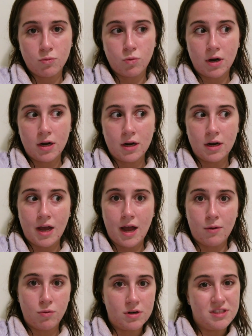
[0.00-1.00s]
when
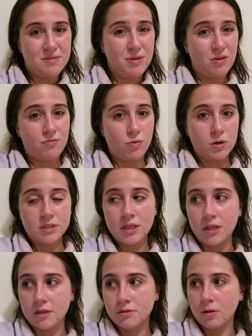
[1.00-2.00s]
I wanted to be on 14th.